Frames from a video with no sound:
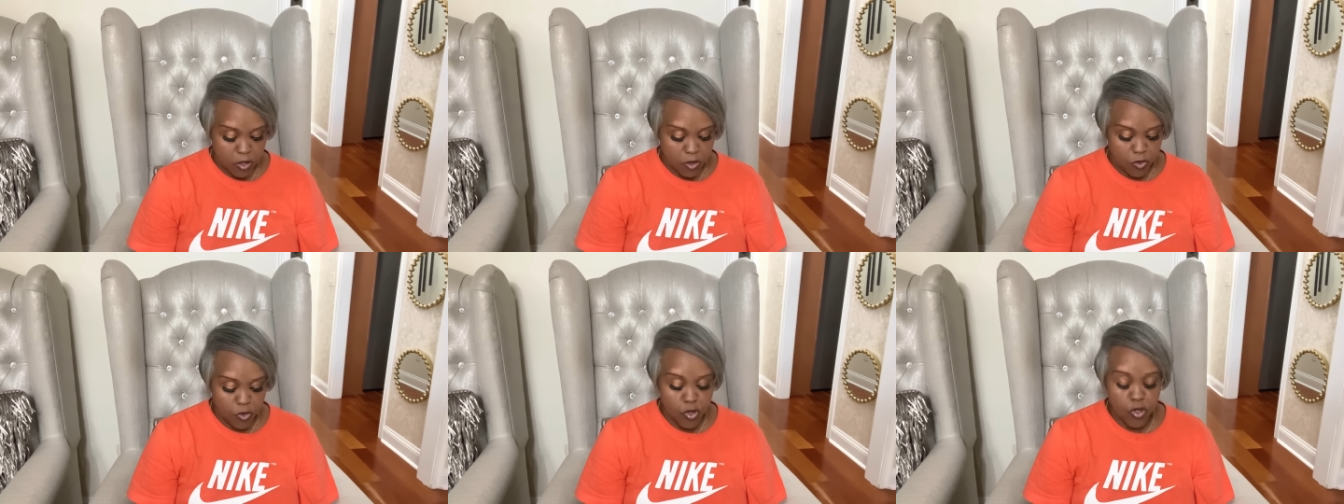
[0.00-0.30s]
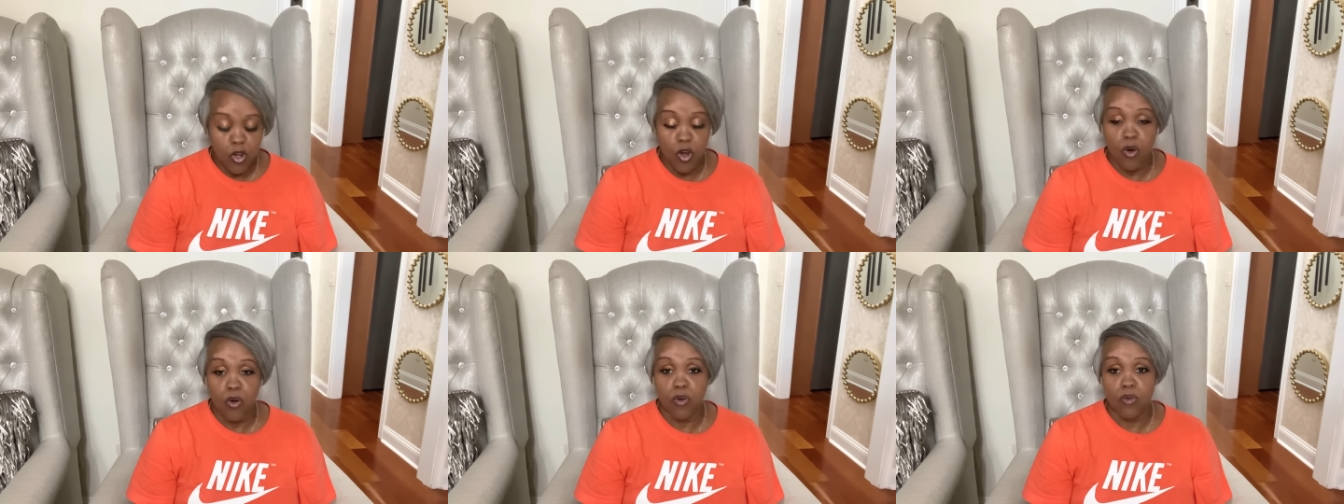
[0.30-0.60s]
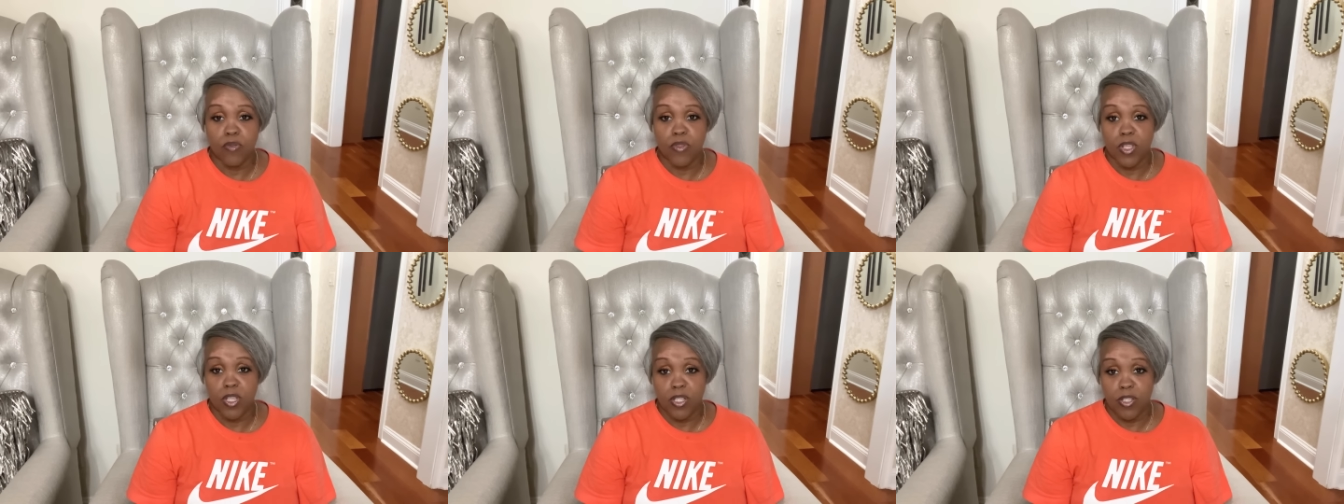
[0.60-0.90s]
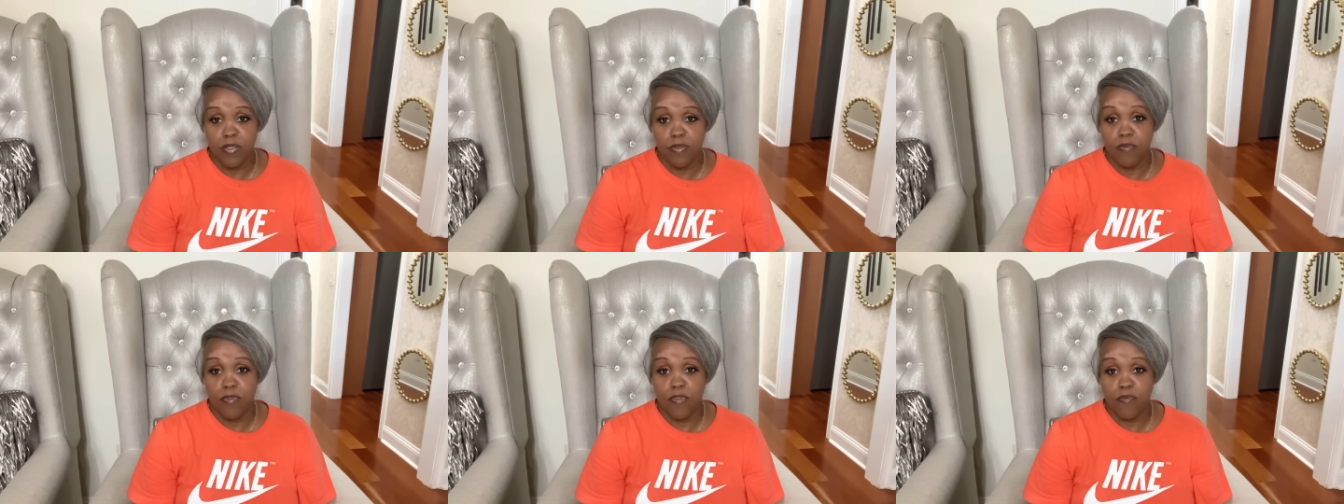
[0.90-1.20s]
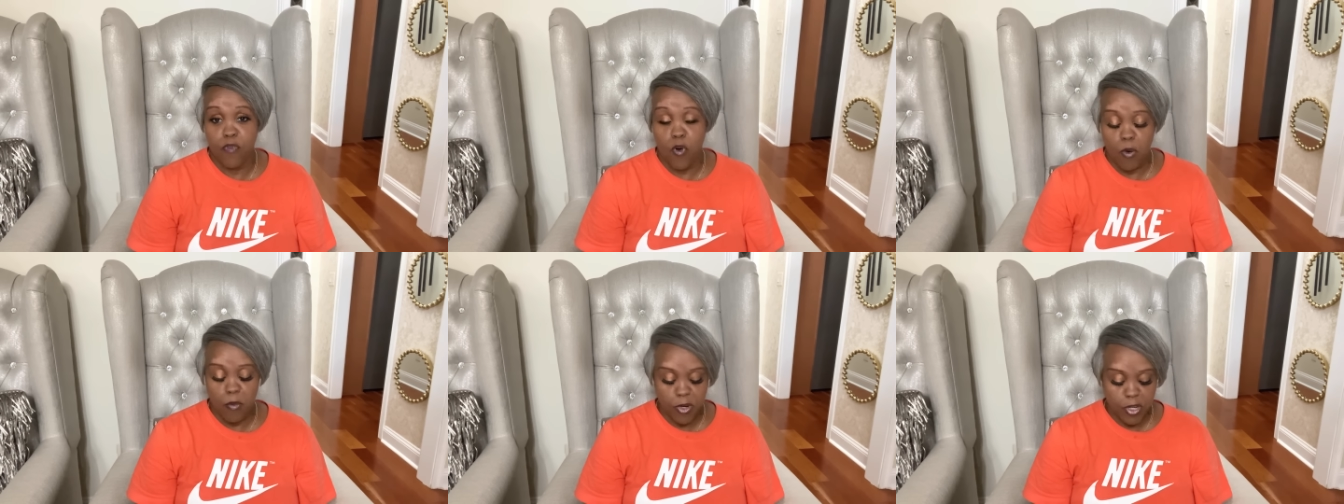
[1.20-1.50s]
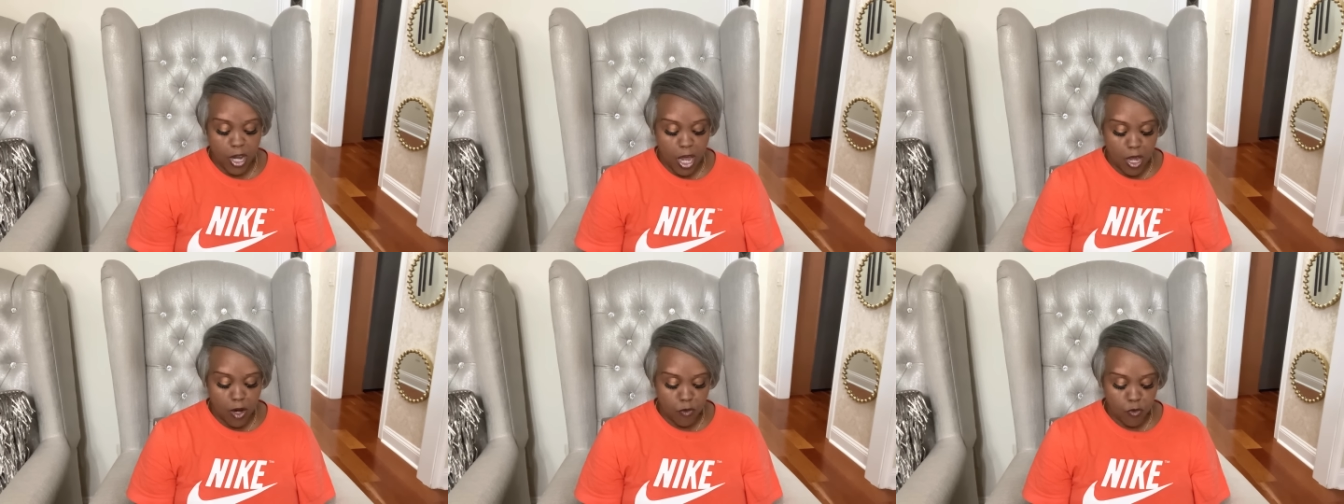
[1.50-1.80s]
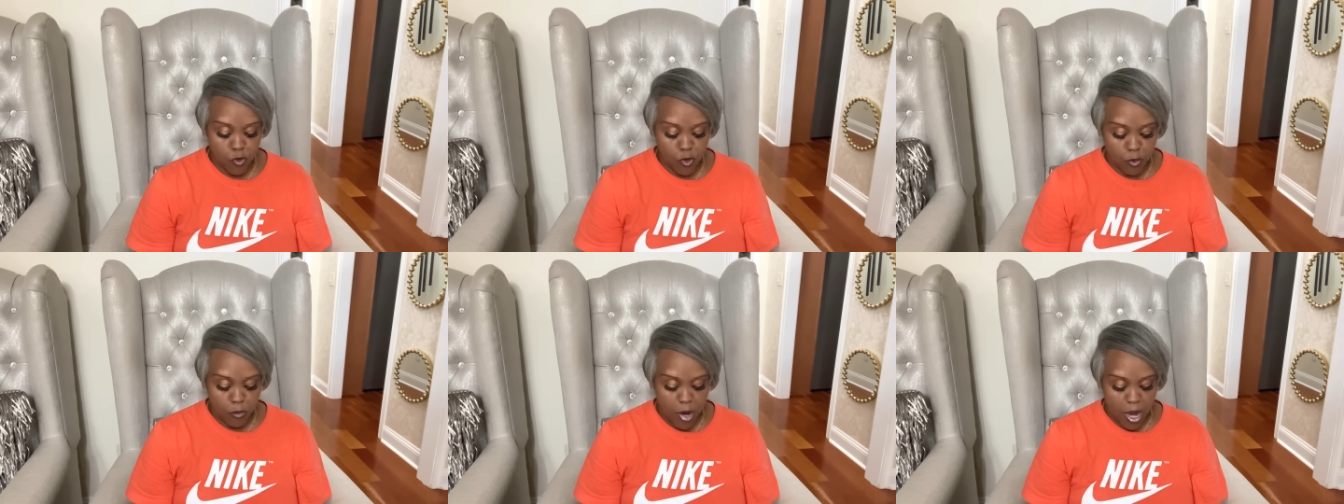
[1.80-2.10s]
you know, the, the former
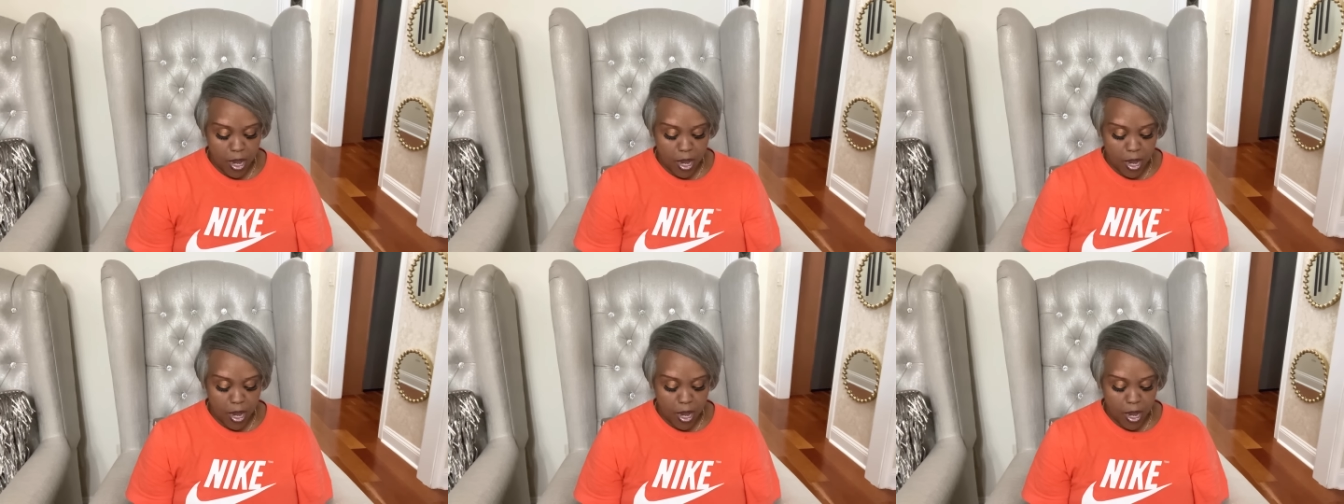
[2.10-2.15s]
dining room.